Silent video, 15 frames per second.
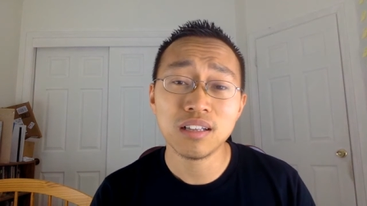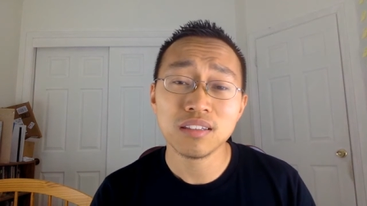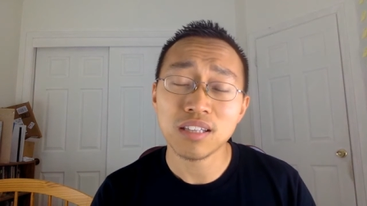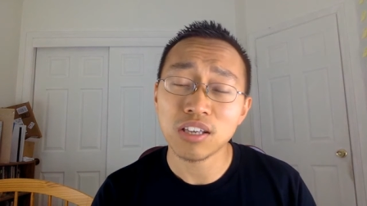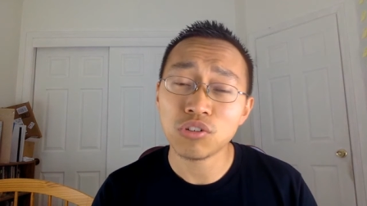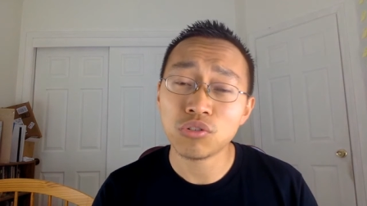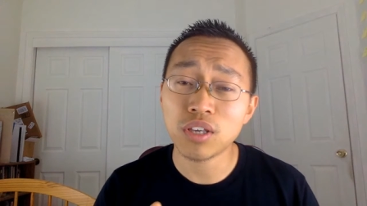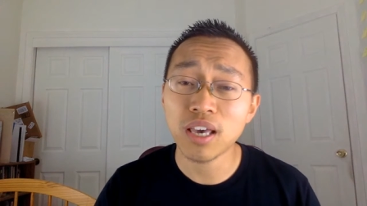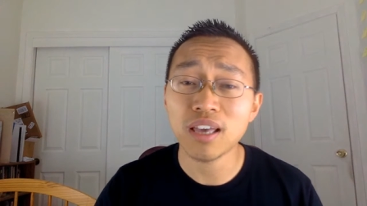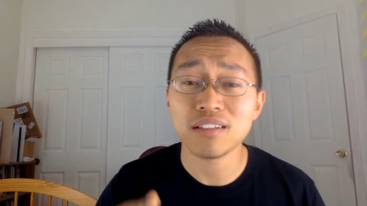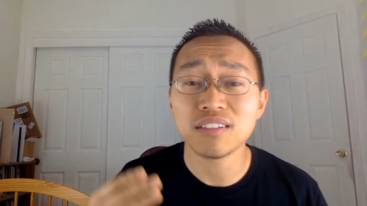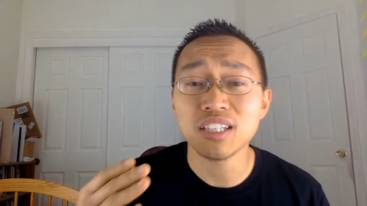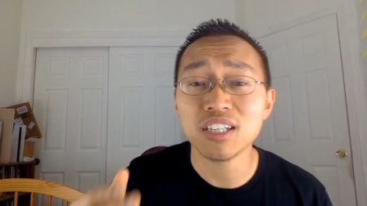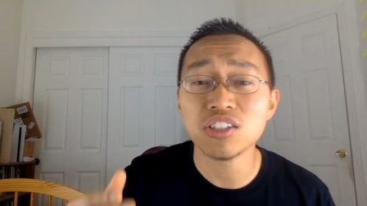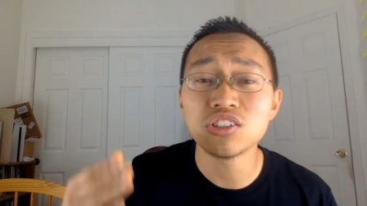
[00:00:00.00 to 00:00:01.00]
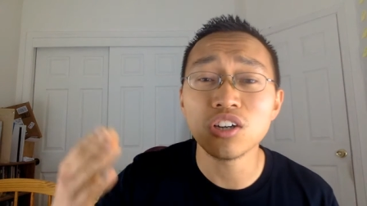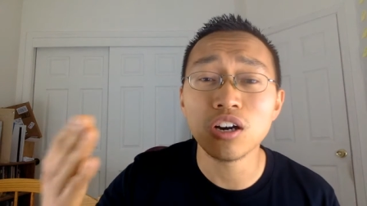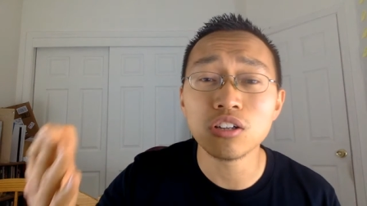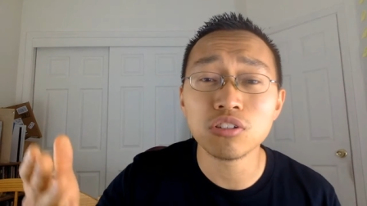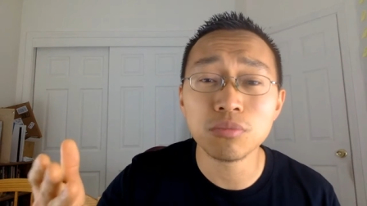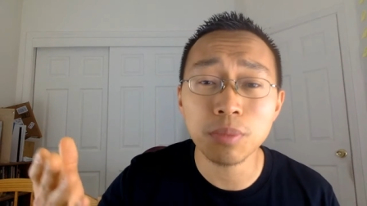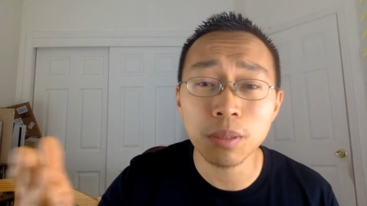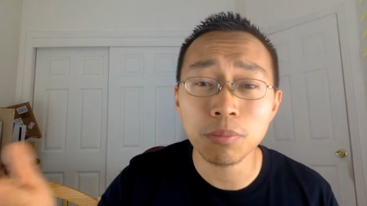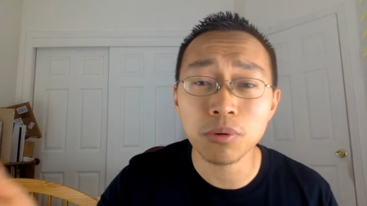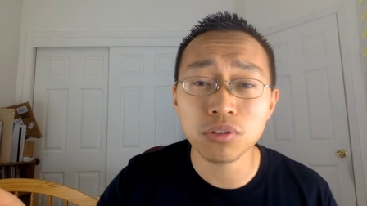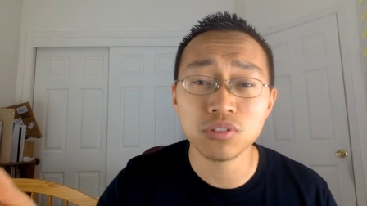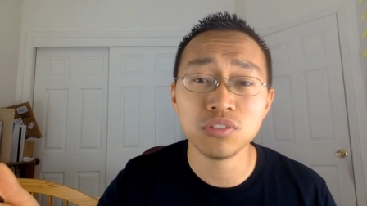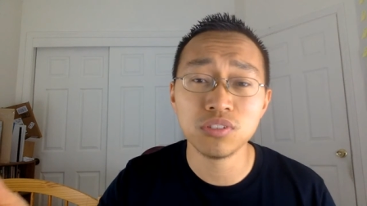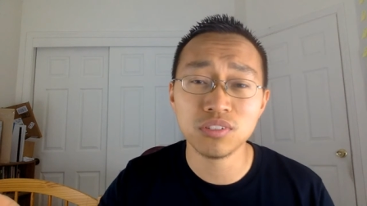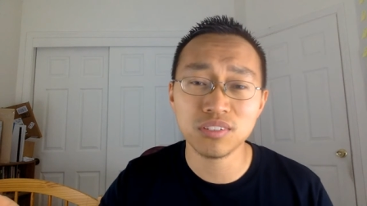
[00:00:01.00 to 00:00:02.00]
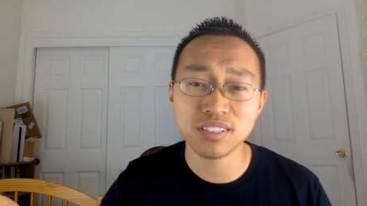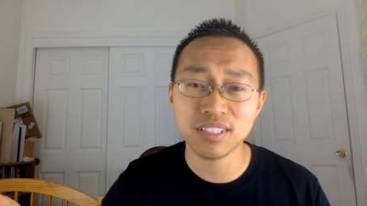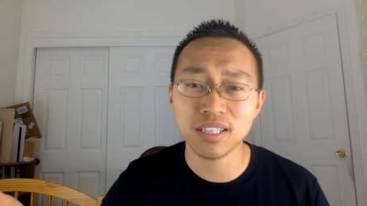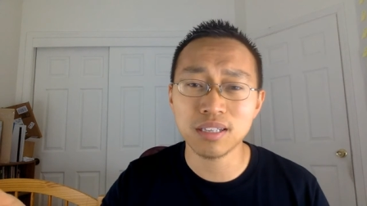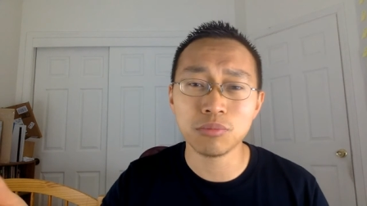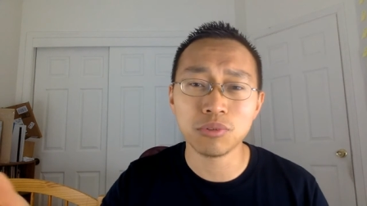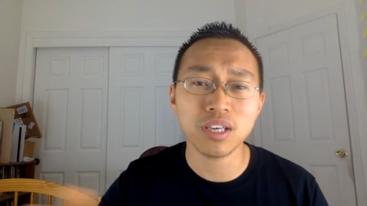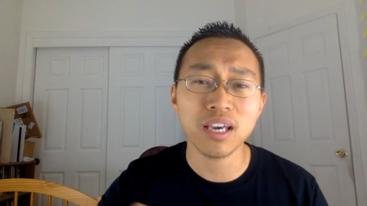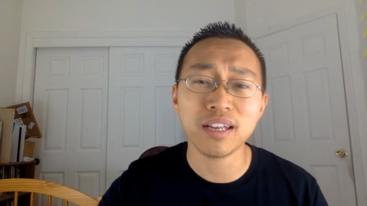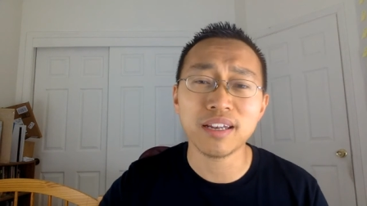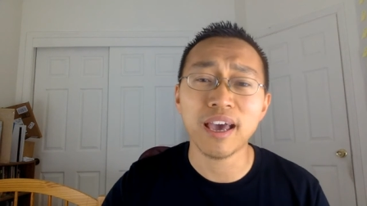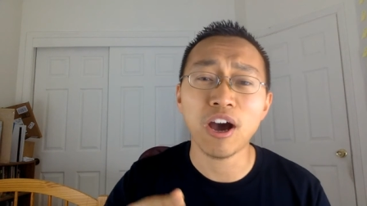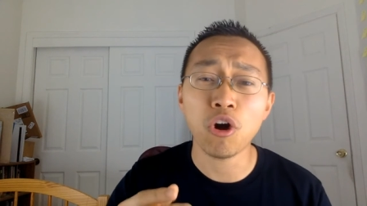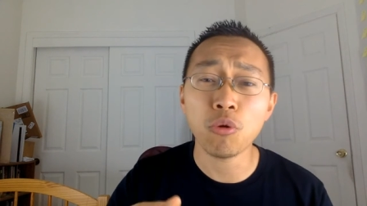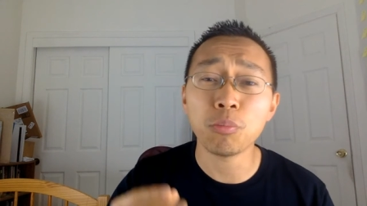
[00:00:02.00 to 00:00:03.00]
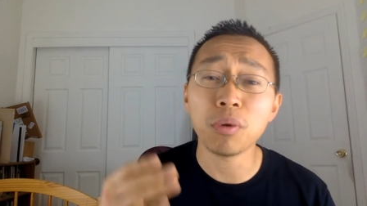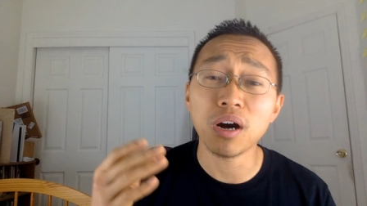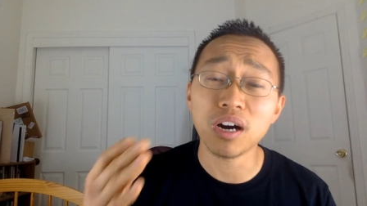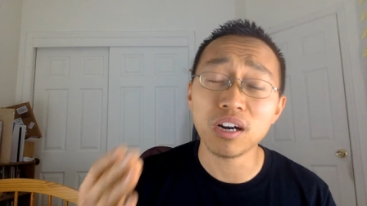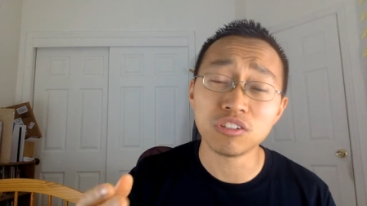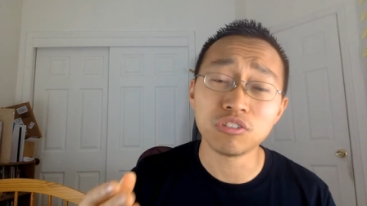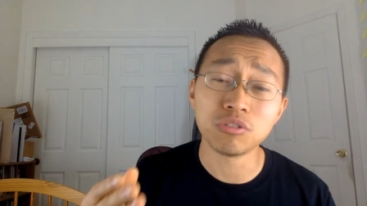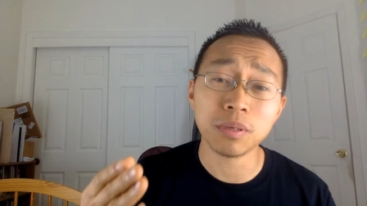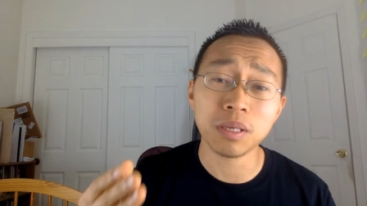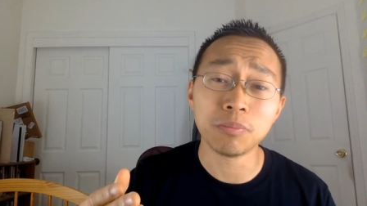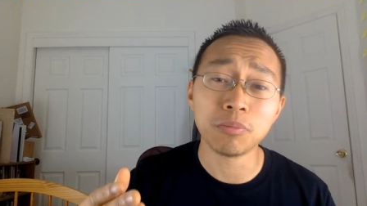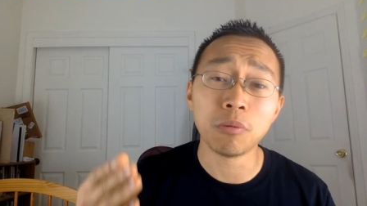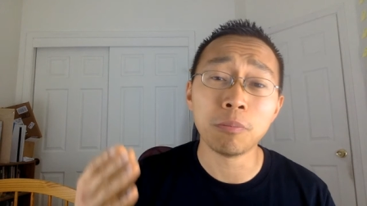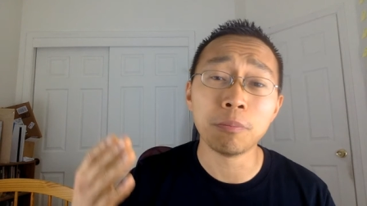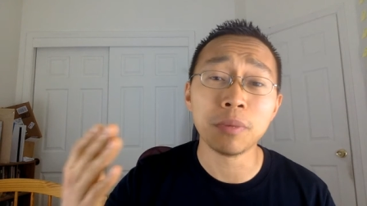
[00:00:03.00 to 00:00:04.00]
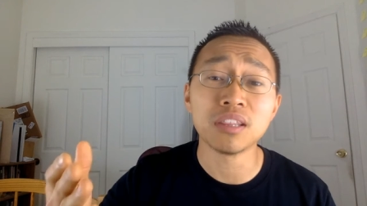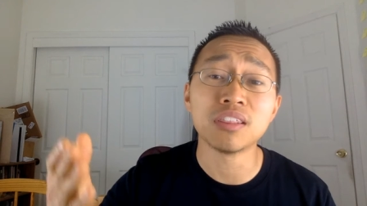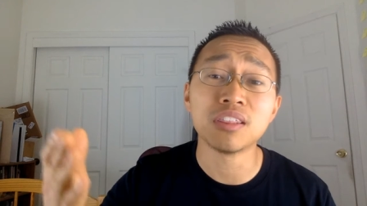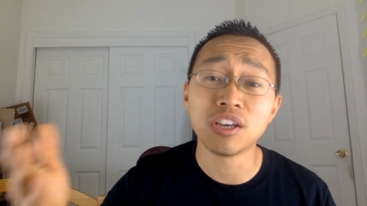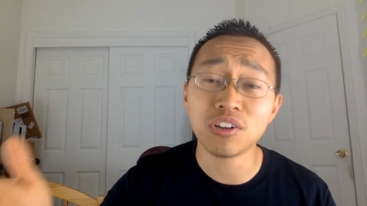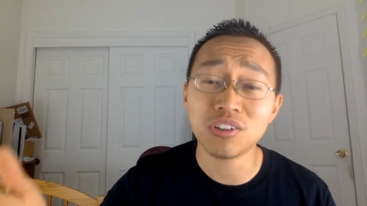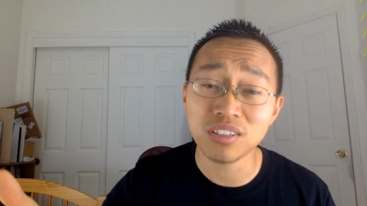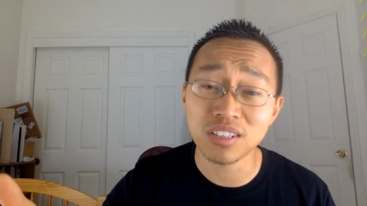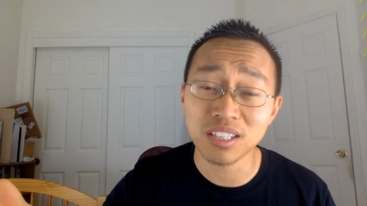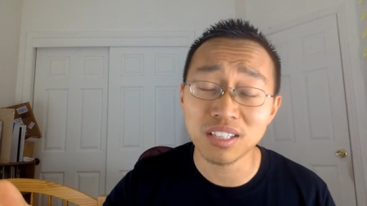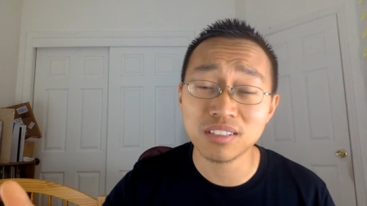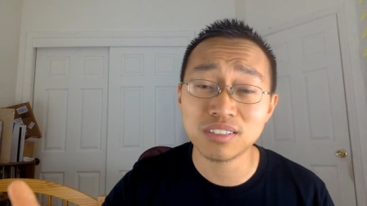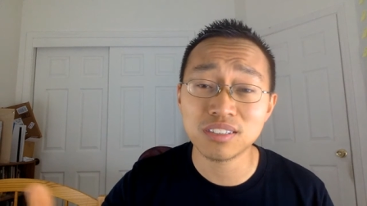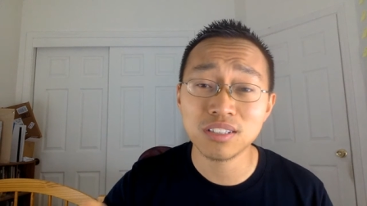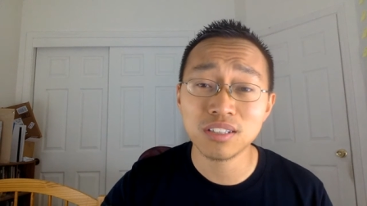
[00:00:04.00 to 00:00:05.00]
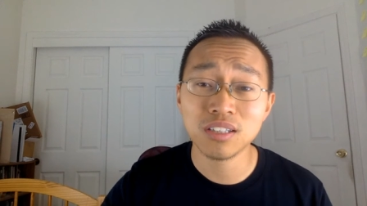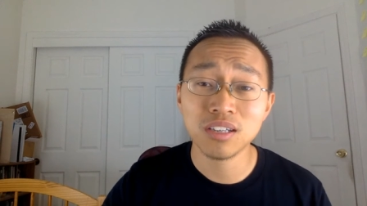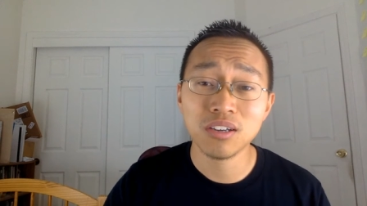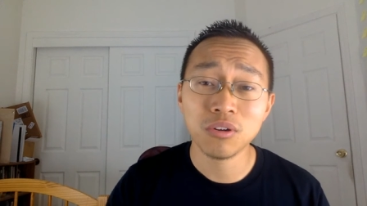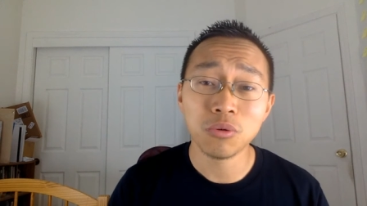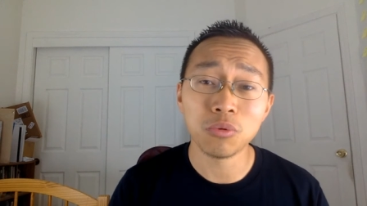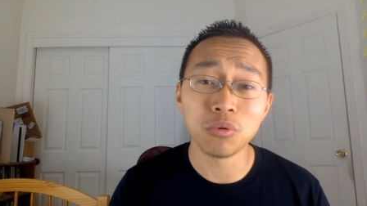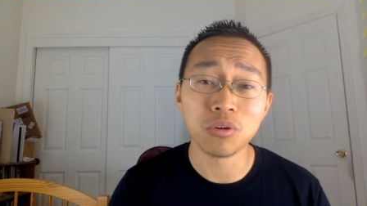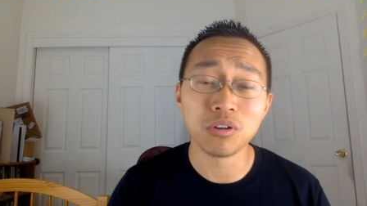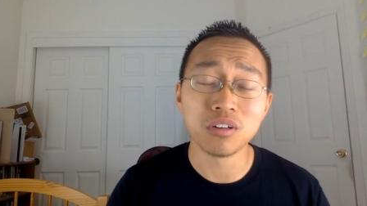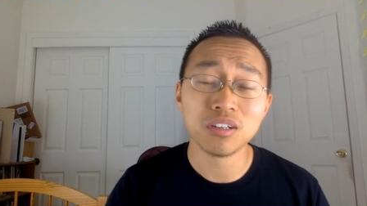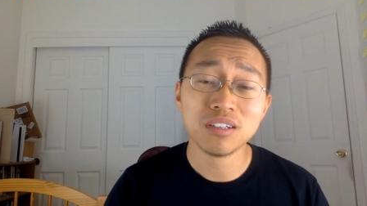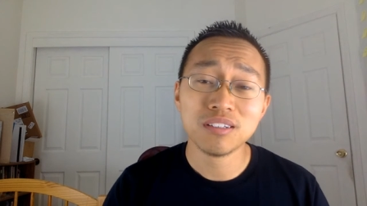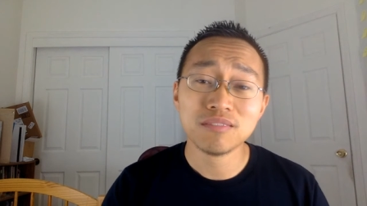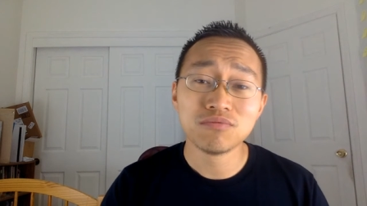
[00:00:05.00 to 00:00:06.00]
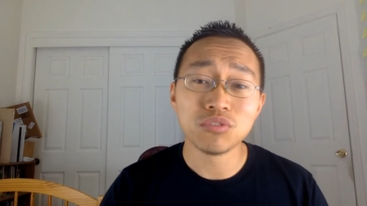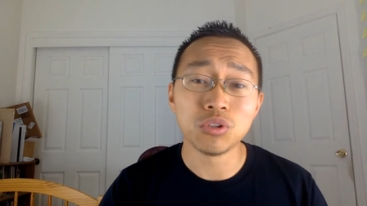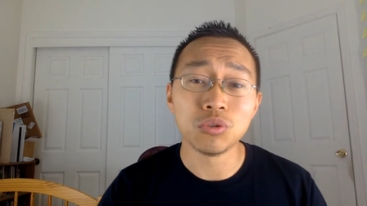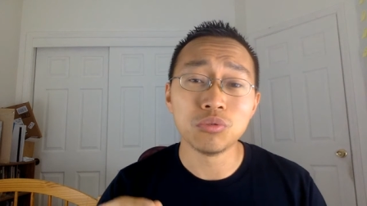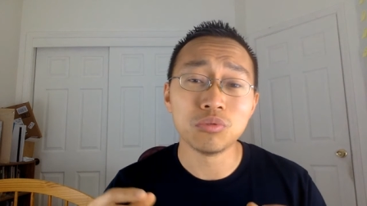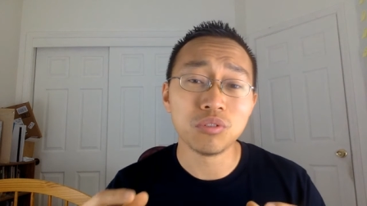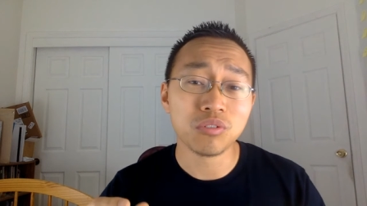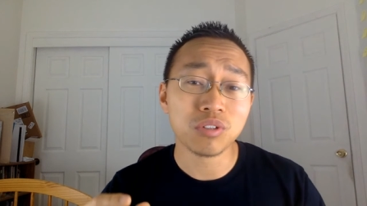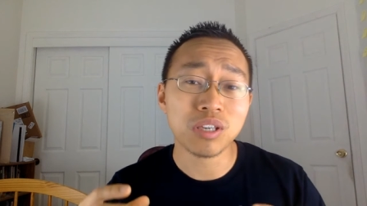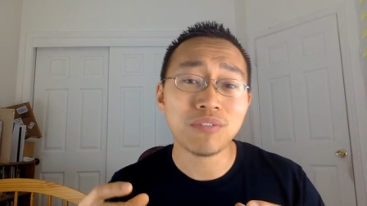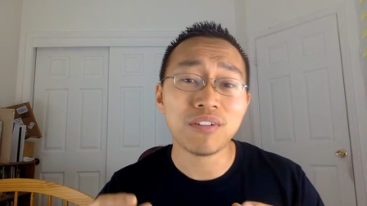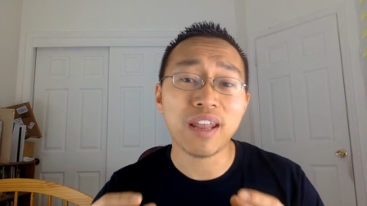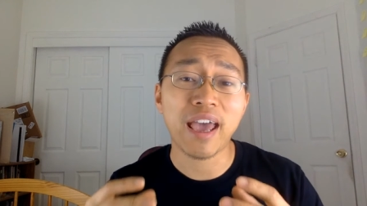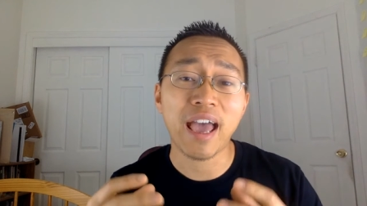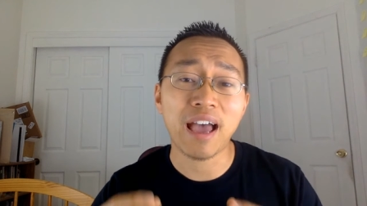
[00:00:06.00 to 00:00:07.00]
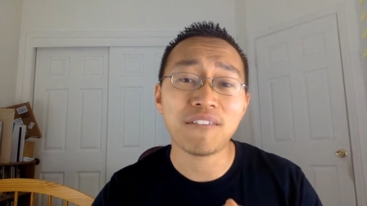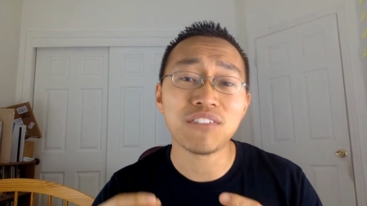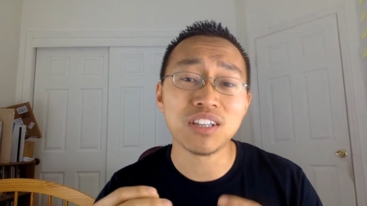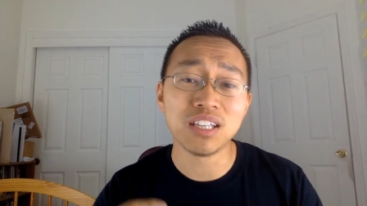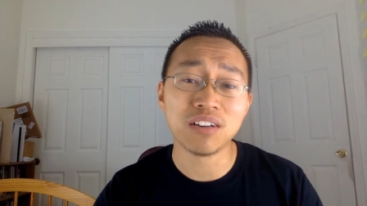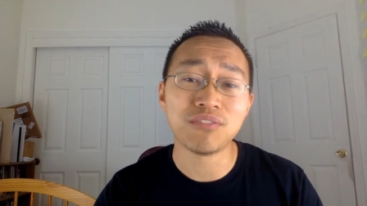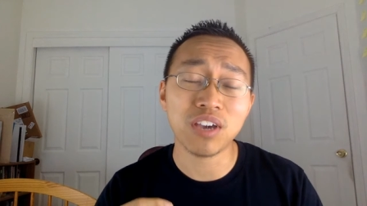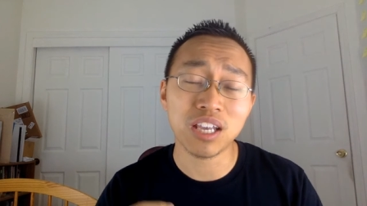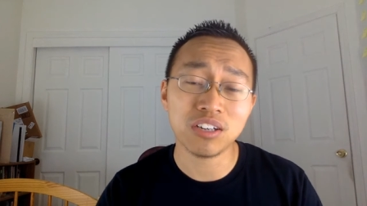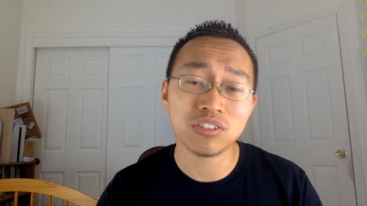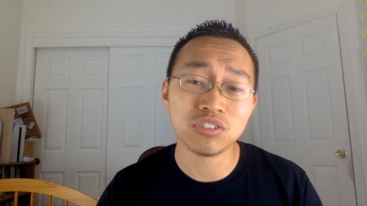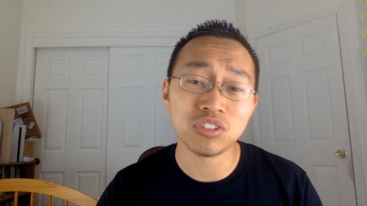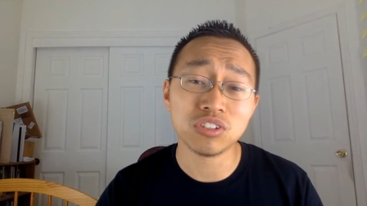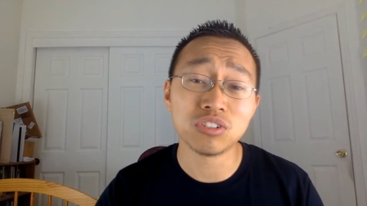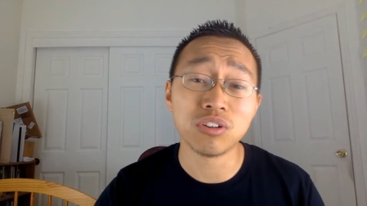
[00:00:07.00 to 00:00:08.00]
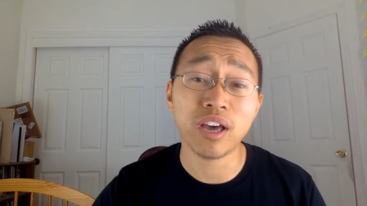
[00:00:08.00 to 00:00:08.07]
then you can't teach other people to do the same. You can't help other people meet their needs, or you don't even have enough energy to